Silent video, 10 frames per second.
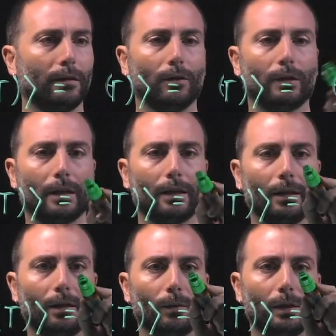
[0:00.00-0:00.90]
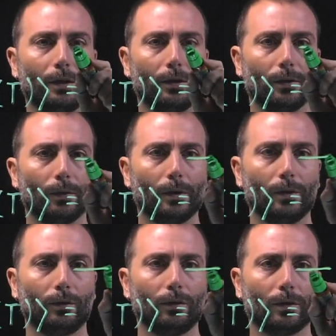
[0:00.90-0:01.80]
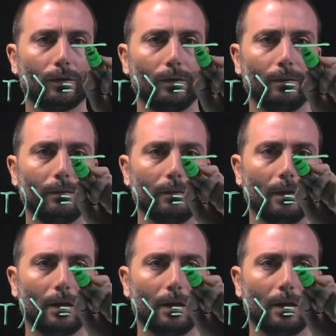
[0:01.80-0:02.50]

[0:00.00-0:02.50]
okay, here we need to assume